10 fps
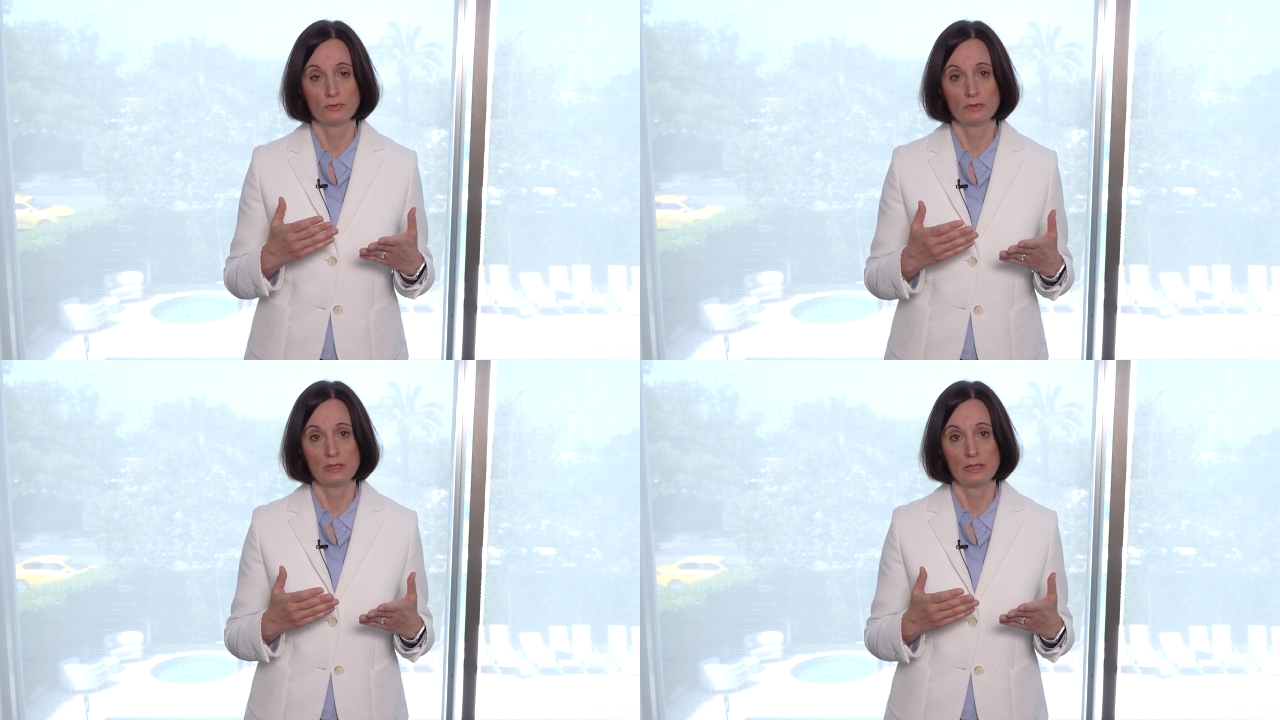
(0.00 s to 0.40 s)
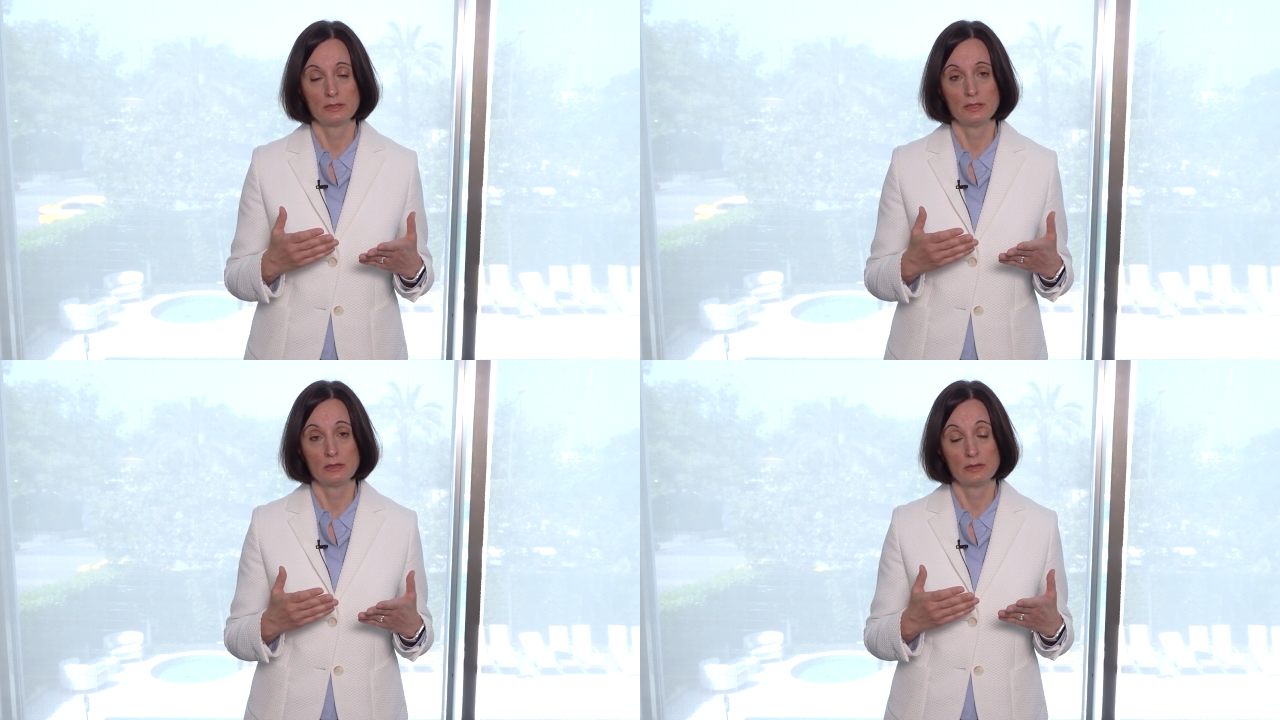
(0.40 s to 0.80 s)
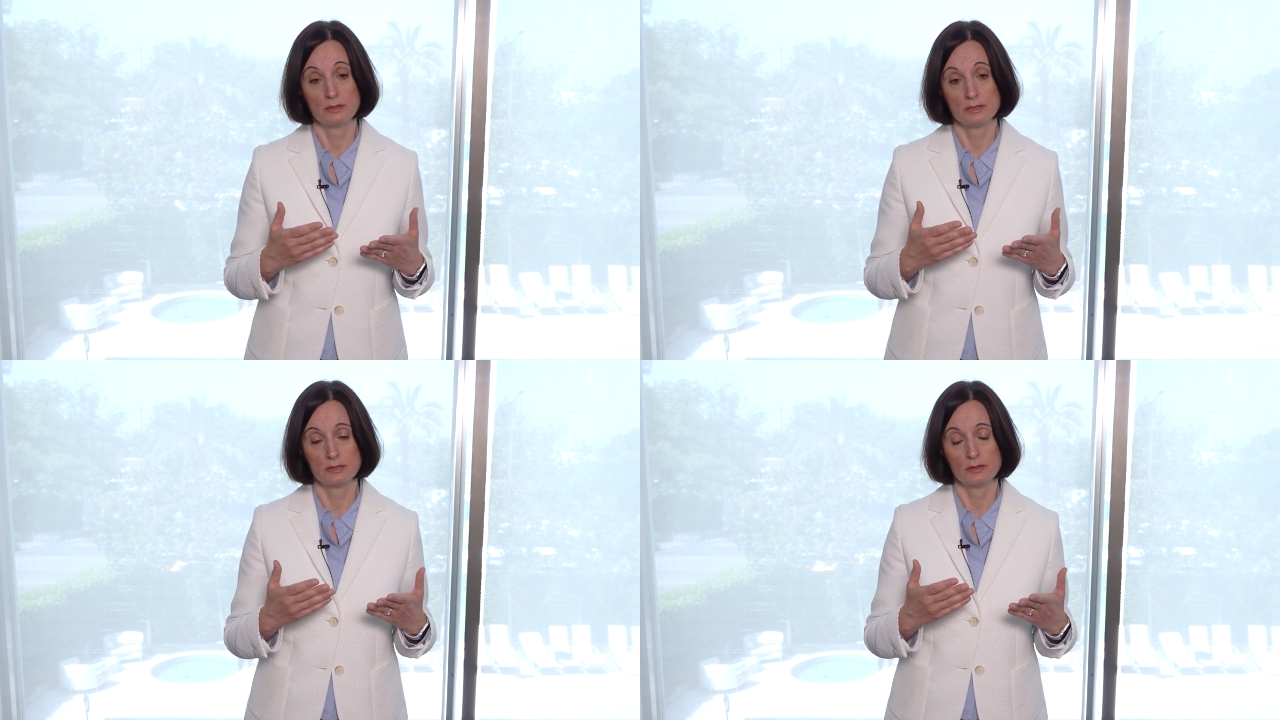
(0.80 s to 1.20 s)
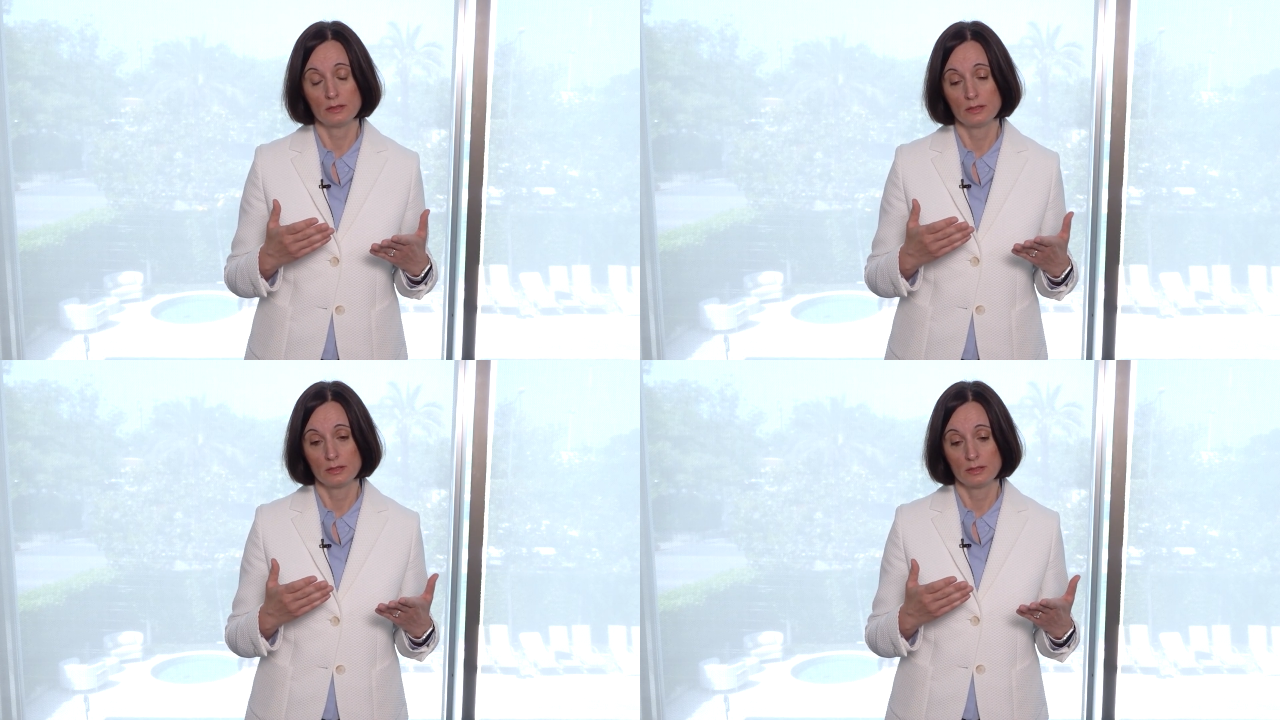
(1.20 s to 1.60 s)

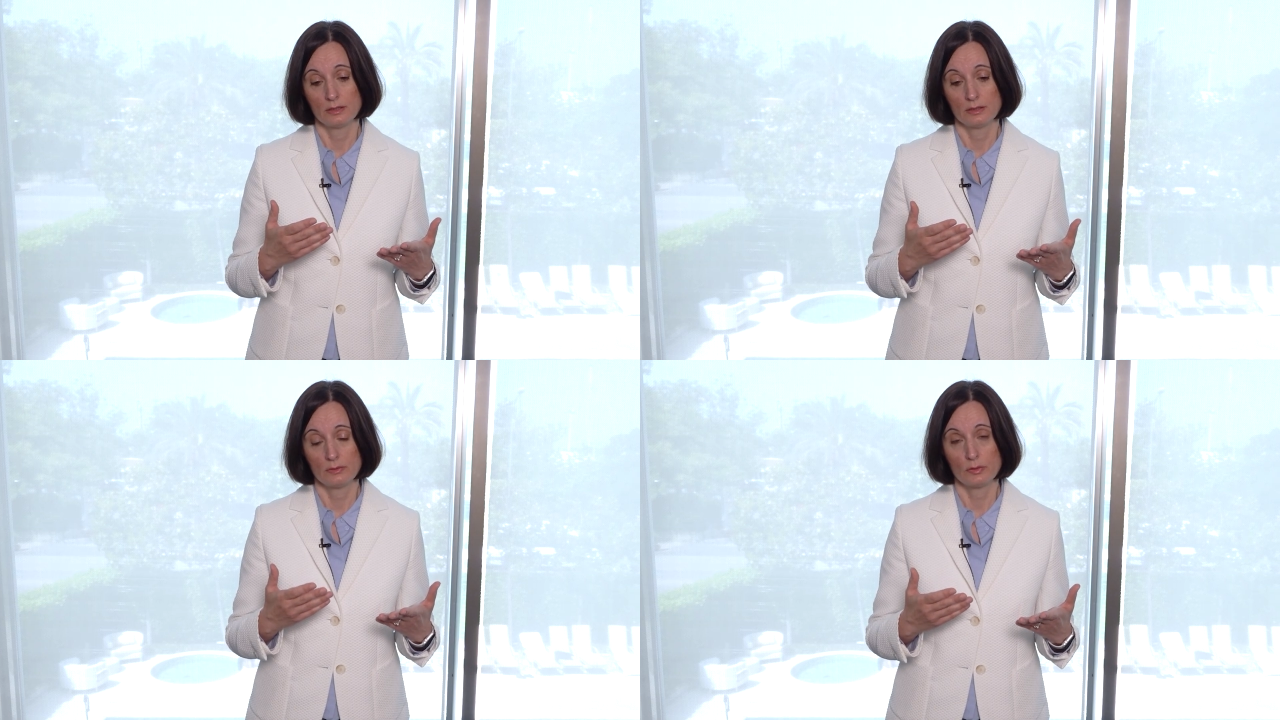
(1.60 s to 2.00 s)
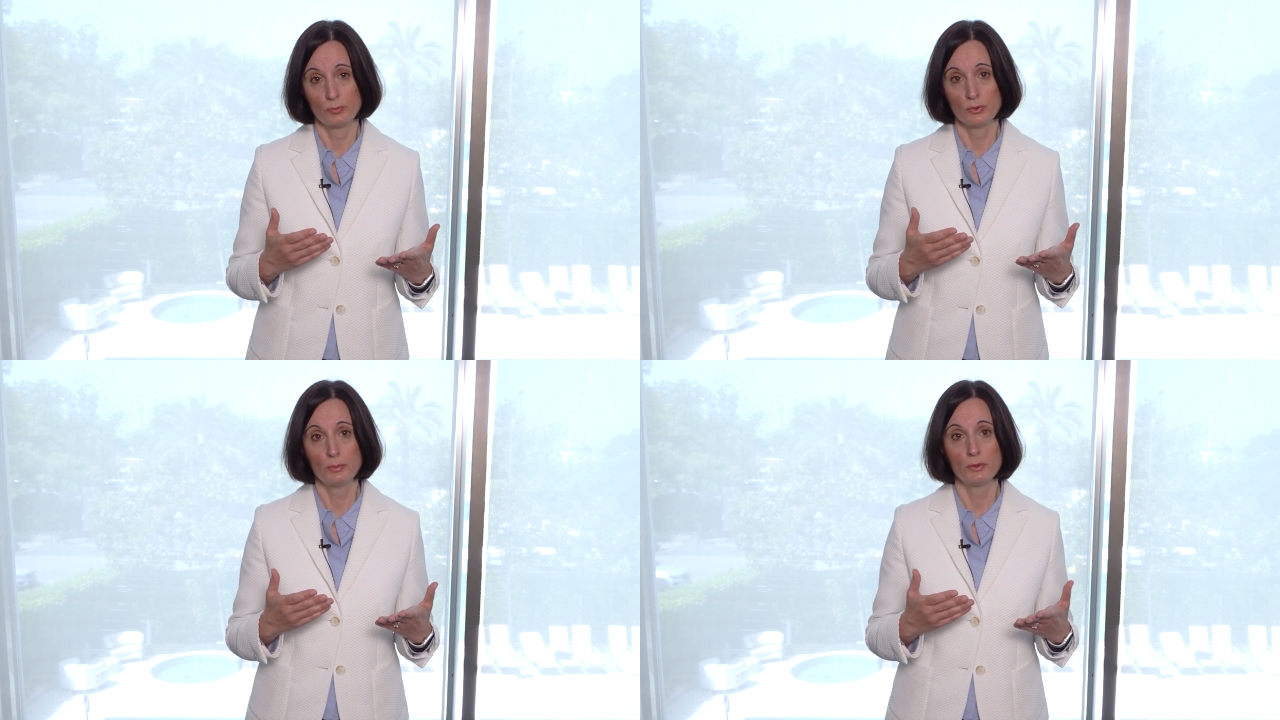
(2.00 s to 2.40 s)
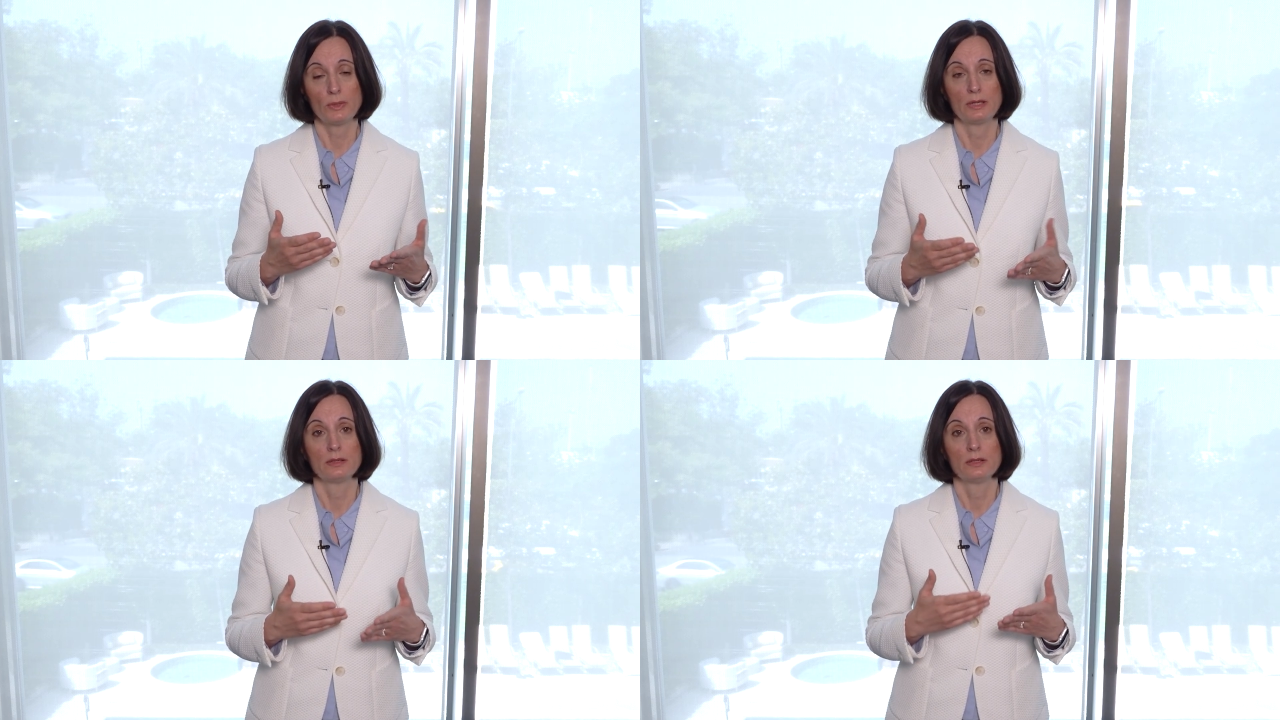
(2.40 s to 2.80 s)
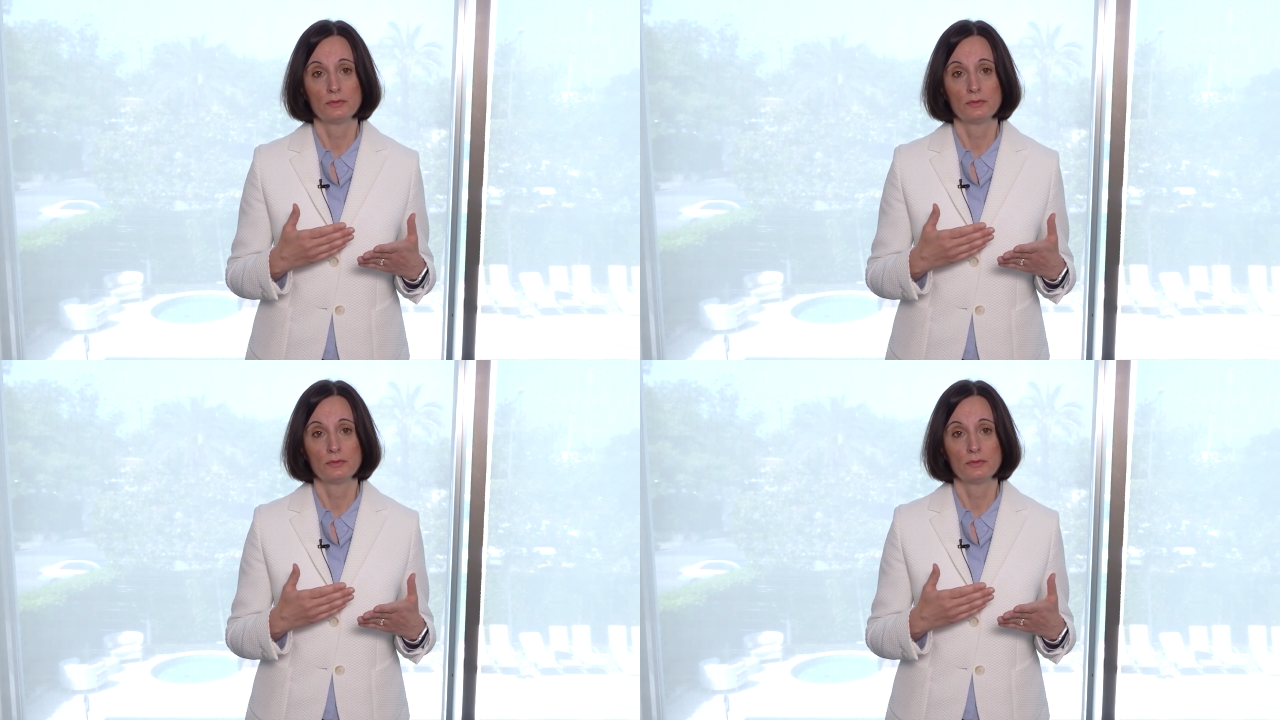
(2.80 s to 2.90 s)
the proper one